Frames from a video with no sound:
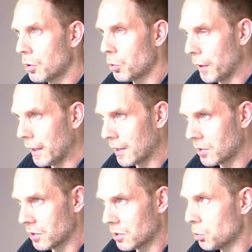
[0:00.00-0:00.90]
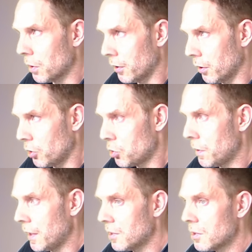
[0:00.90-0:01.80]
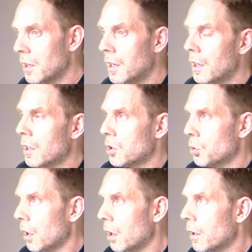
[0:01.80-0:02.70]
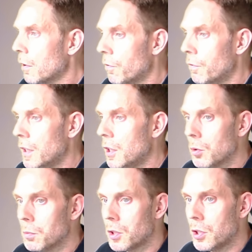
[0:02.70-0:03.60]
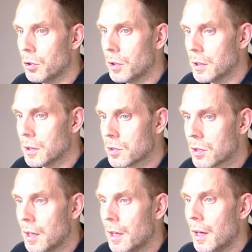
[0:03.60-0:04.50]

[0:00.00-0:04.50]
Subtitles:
quick access to our knowledge base, to a lot of video materials,